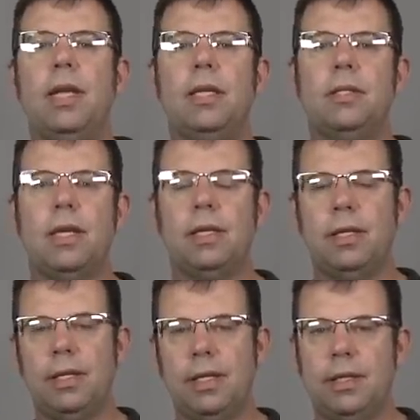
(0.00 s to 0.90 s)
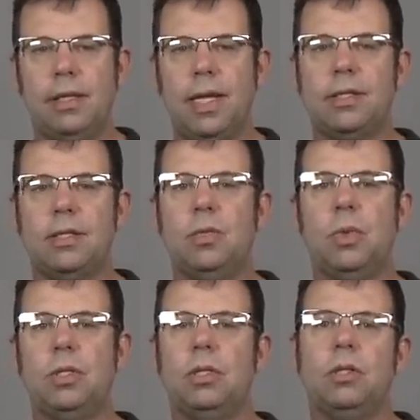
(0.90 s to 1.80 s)
is that in that
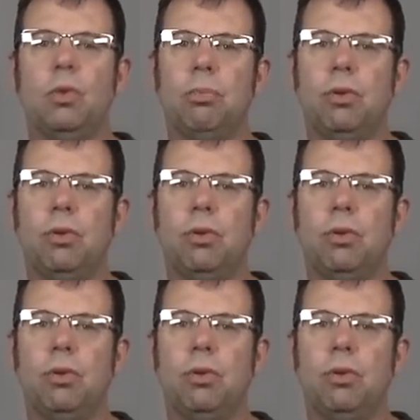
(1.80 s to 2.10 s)
situation, you are